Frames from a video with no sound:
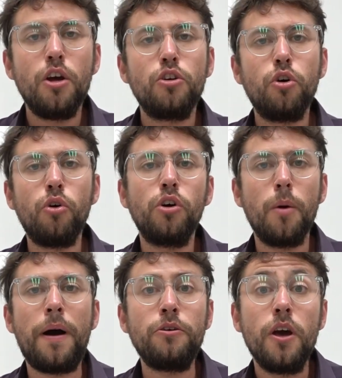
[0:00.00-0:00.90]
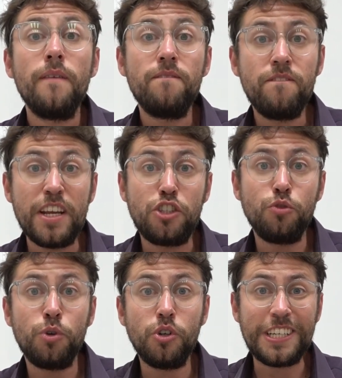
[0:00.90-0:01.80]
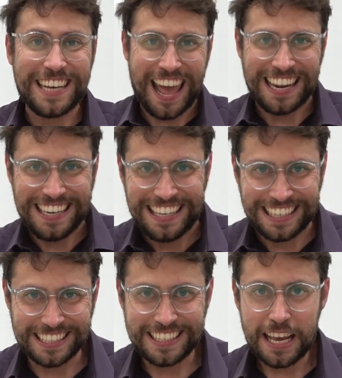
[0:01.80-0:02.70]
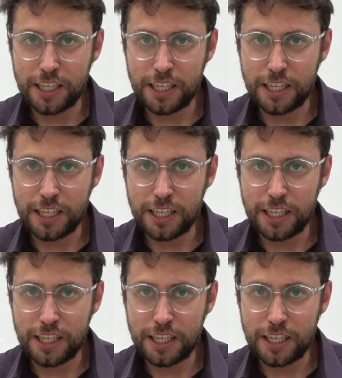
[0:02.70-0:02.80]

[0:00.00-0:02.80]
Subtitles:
talk about visual techniques,